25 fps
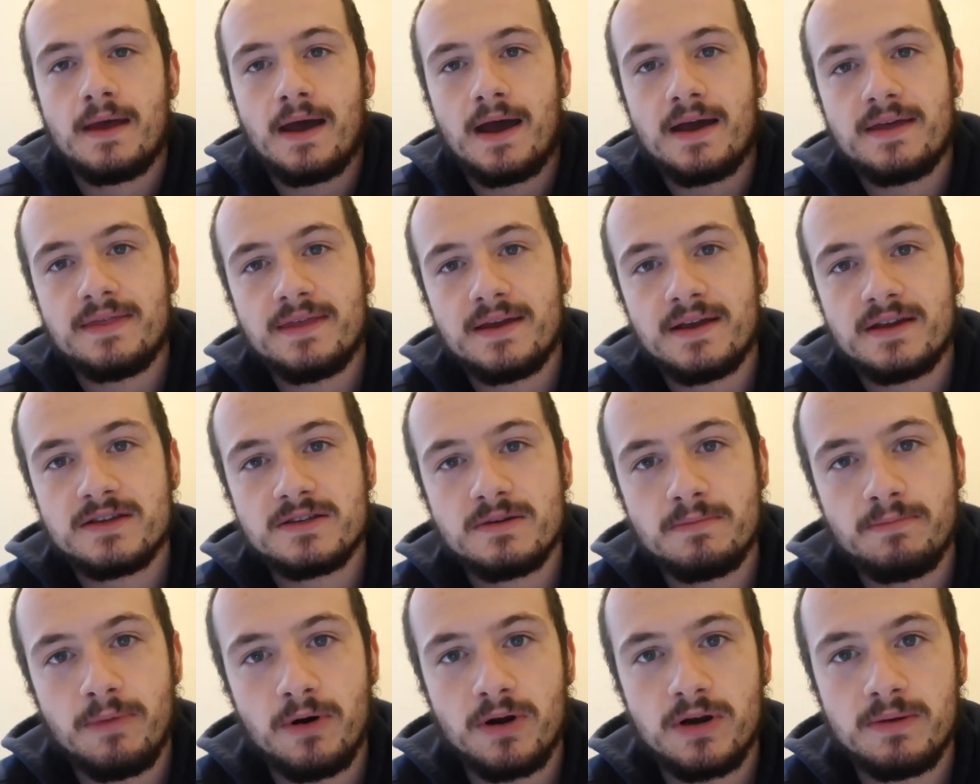I think
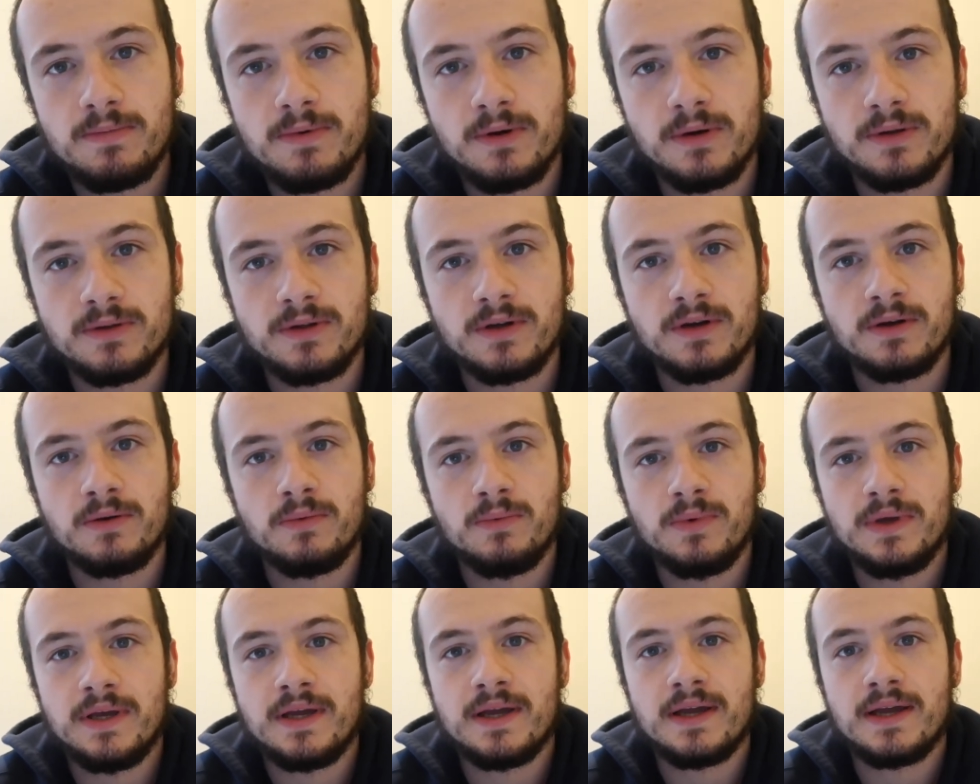as a
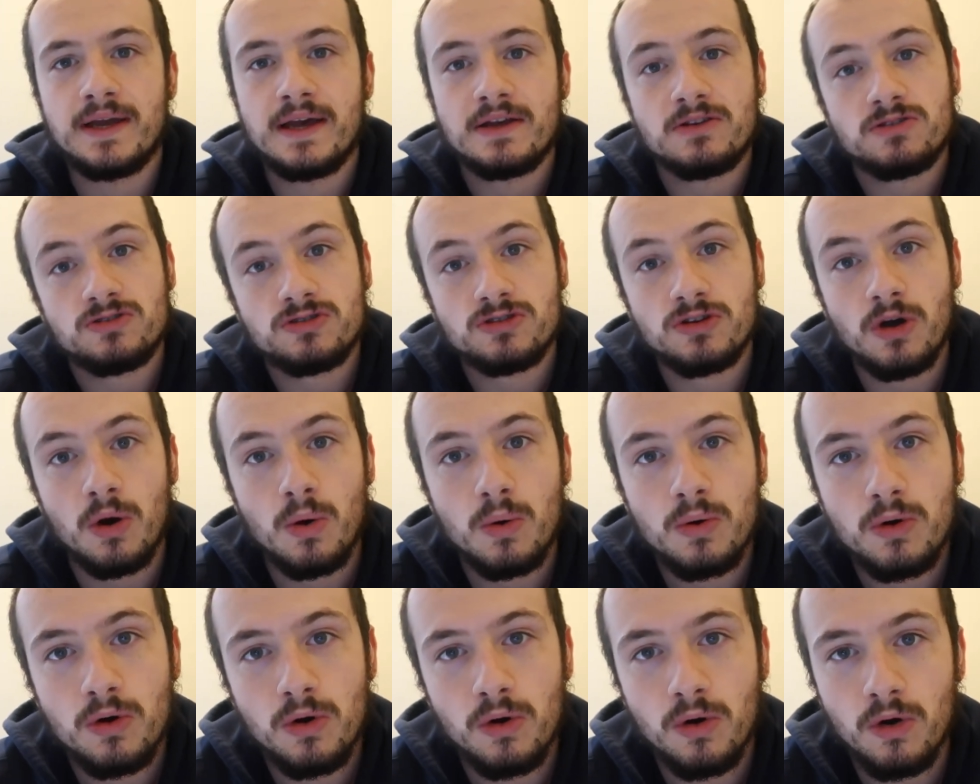bodybuilder we can get
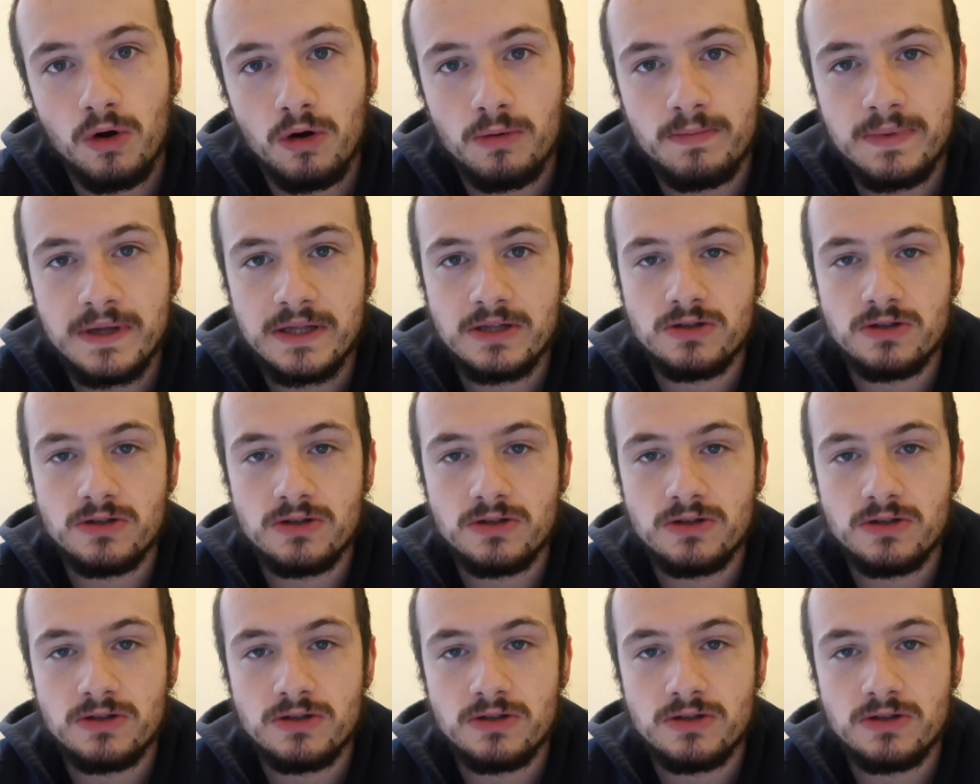so caught up